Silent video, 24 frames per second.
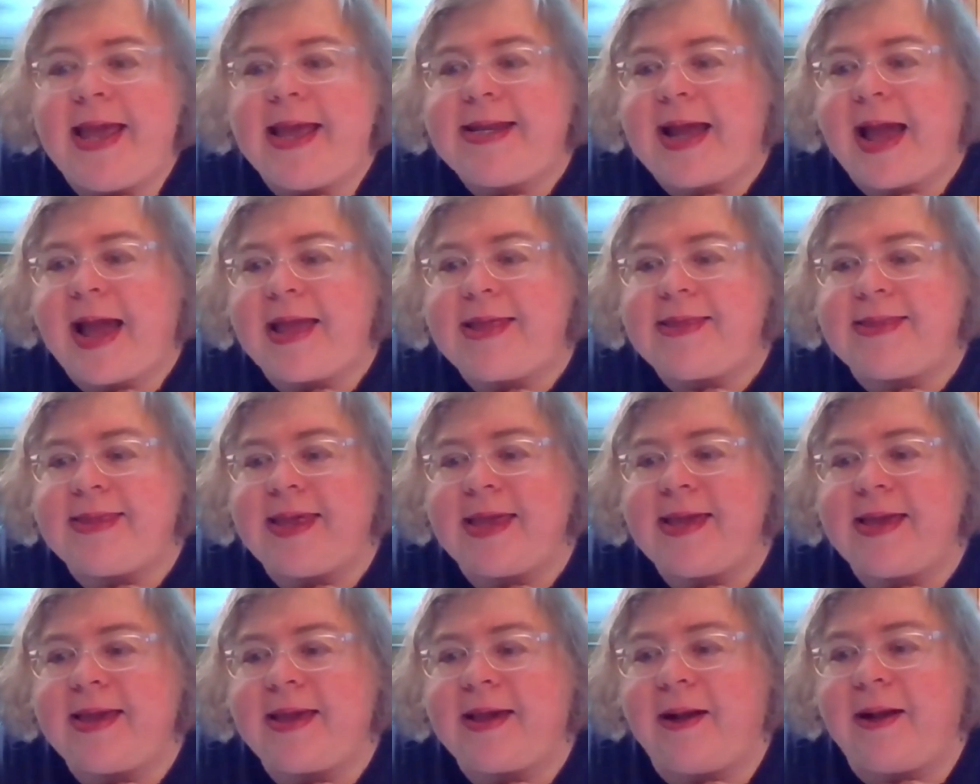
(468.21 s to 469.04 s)
and I
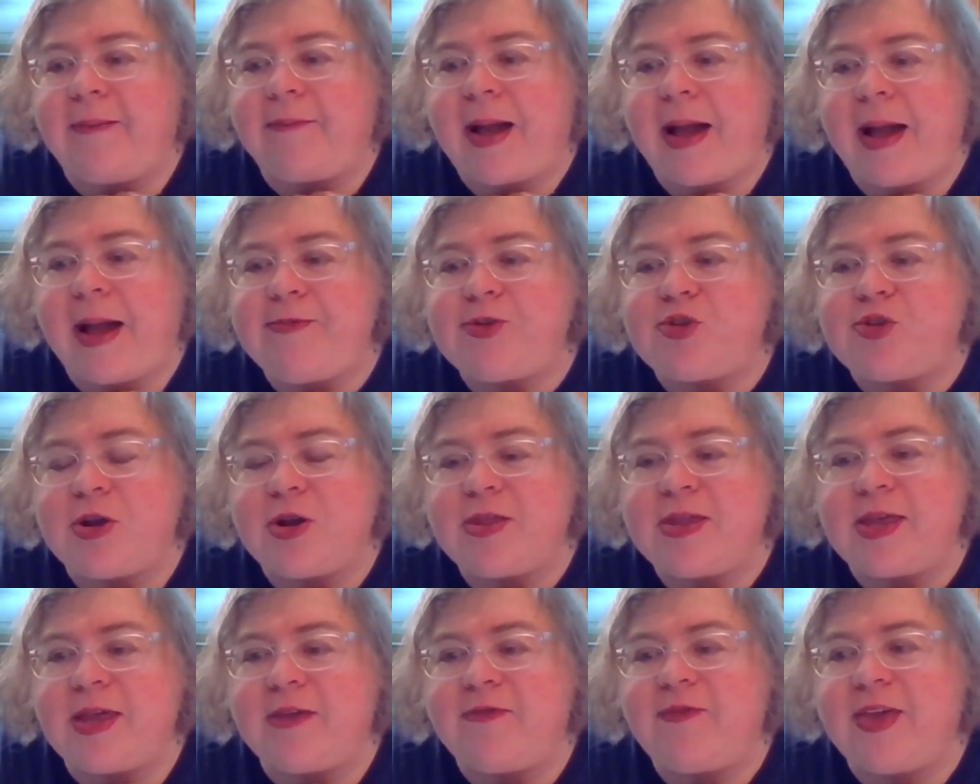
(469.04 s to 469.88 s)
think um, I'm trying
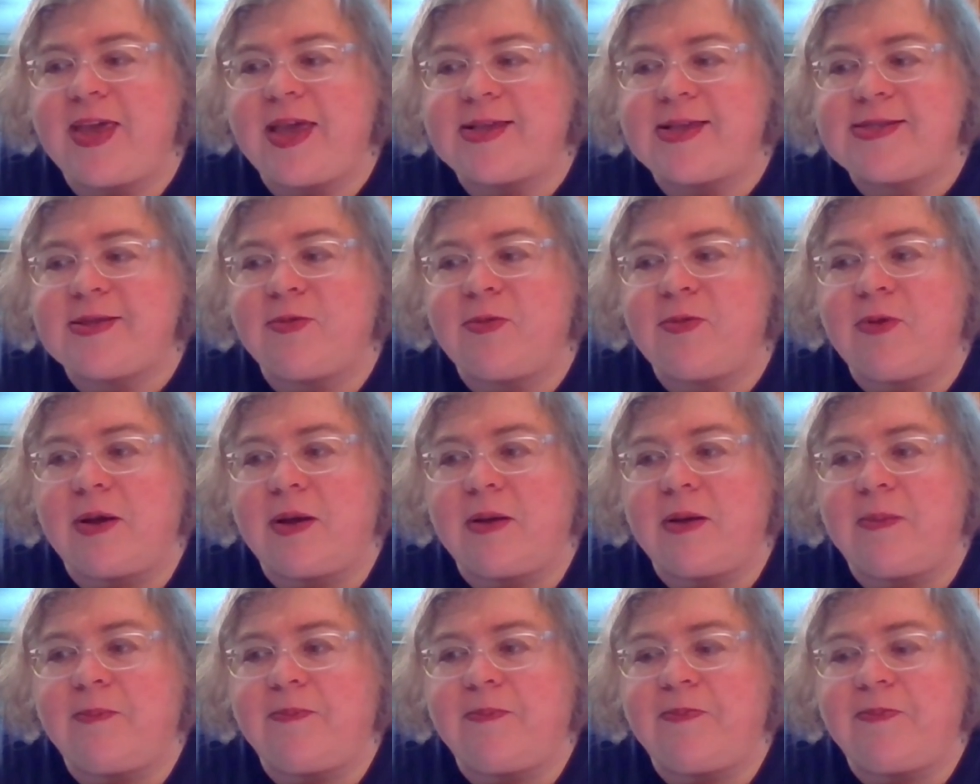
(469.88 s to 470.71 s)
to think if he has a
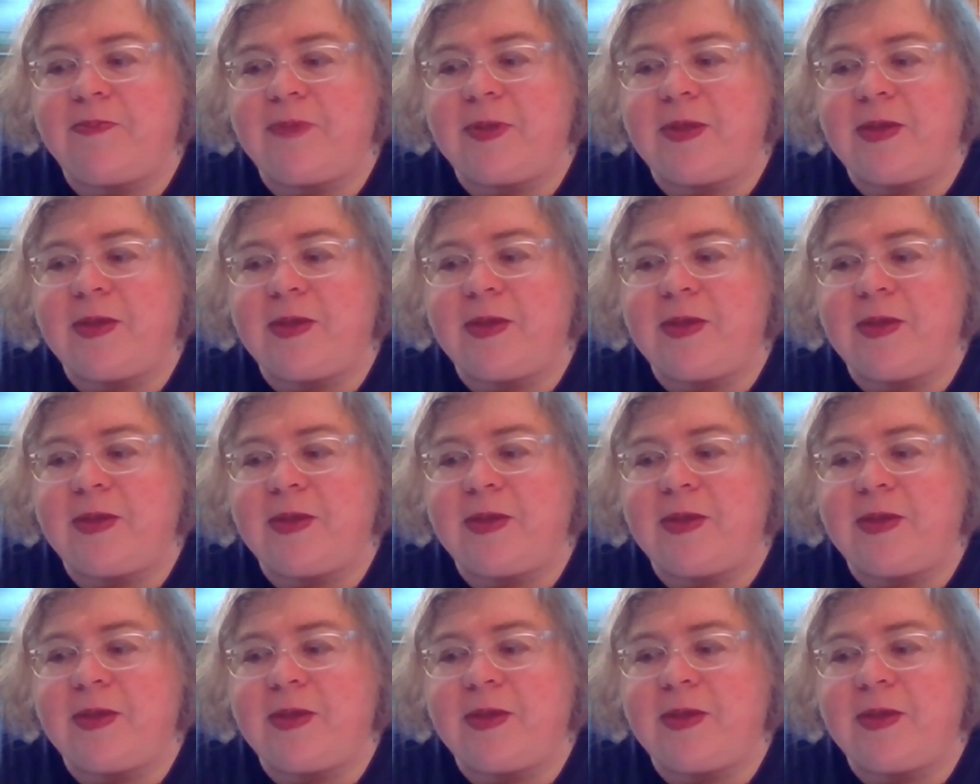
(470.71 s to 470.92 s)
um,